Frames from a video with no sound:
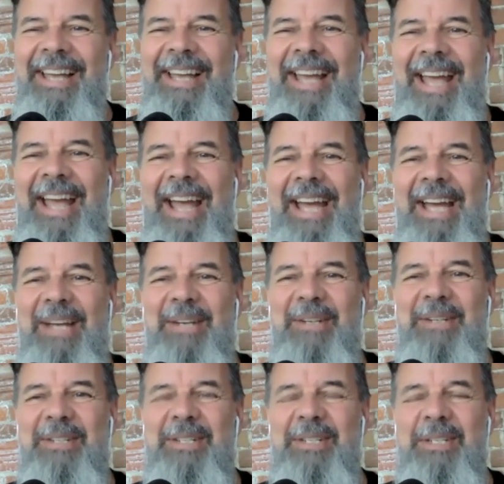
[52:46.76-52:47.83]

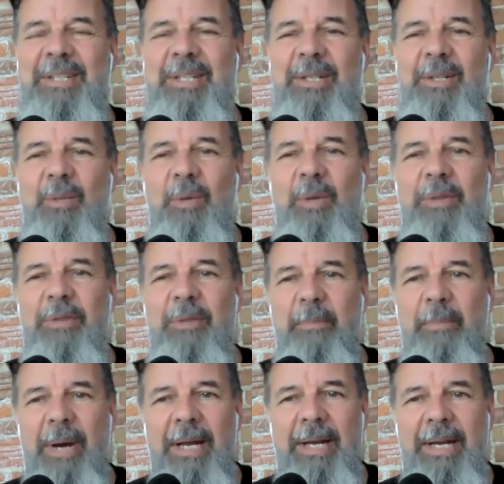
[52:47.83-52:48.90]
and deal with the
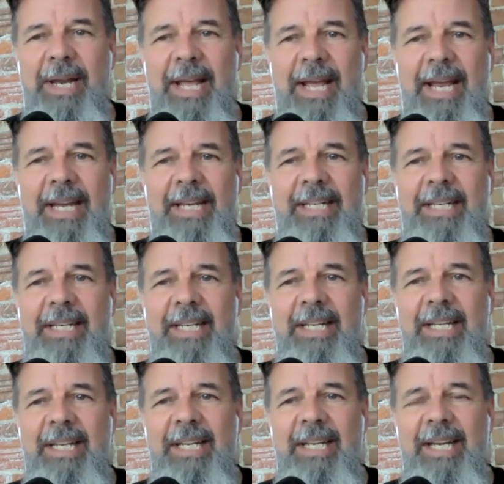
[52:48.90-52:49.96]
mundane
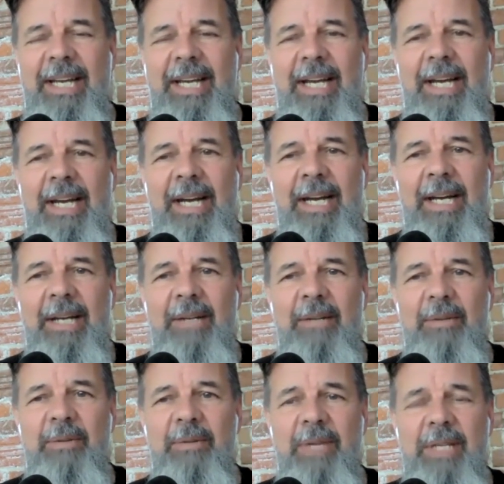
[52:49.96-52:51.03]
uh,
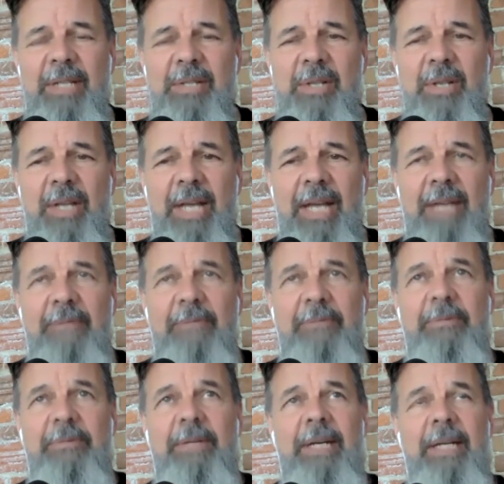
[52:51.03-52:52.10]
things of life,
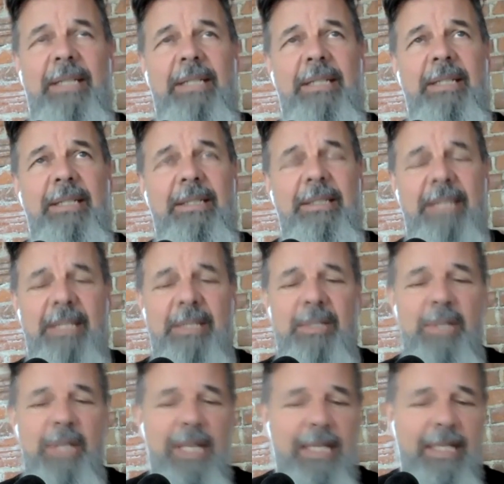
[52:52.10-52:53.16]
uh,
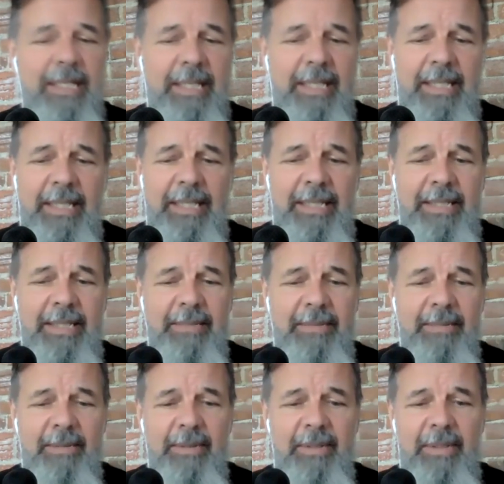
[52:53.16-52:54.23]
things like uh,
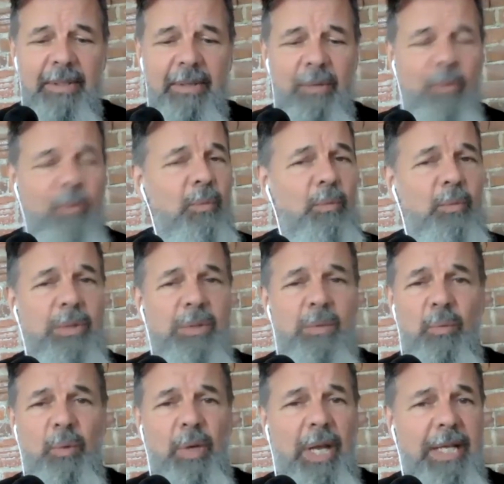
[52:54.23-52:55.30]
re-
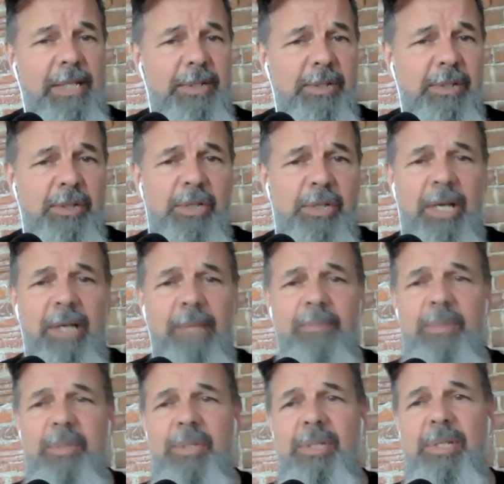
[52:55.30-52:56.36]

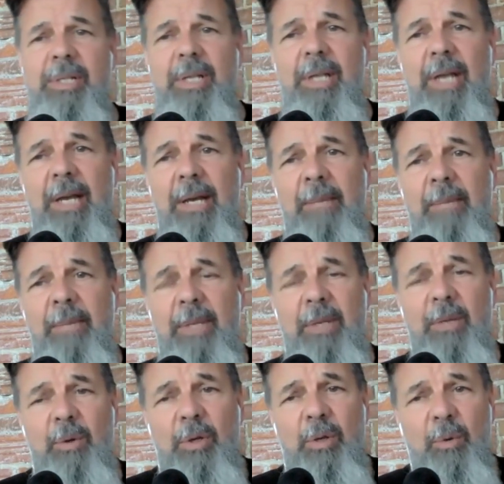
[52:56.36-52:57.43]
relationships? Um,
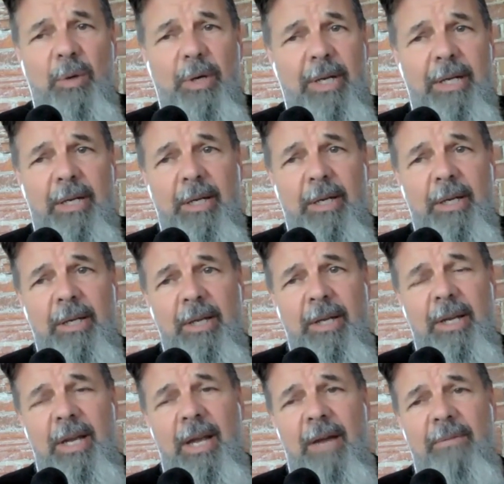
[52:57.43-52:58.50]
you you were in a
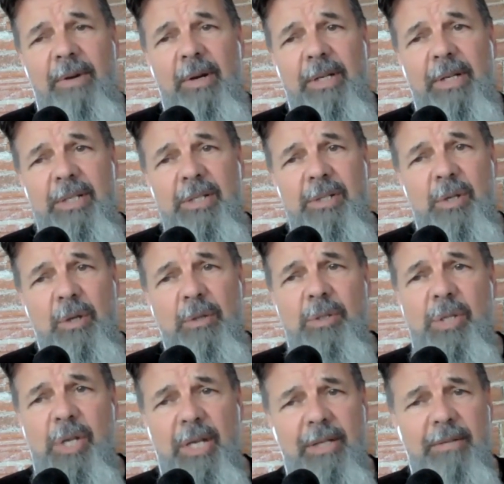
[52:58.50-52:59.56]
a very
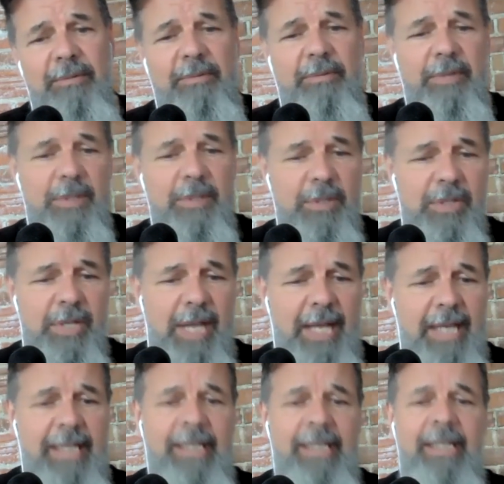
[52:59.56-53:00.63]
dissociative
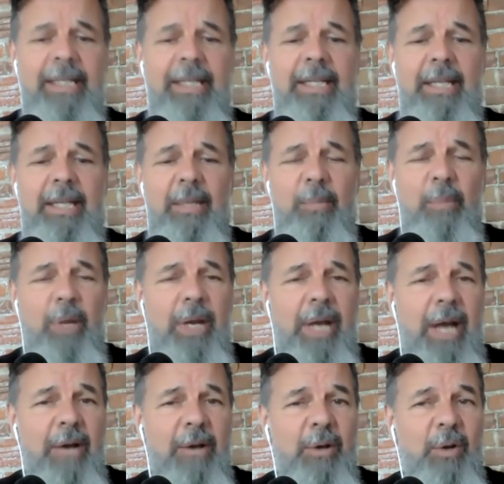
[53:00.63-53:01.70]
state, but
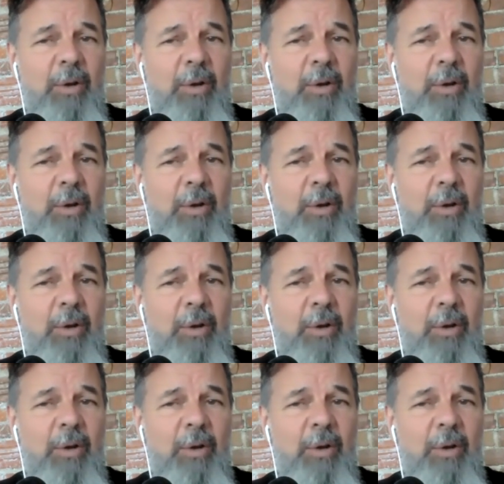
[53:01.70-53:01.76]
now you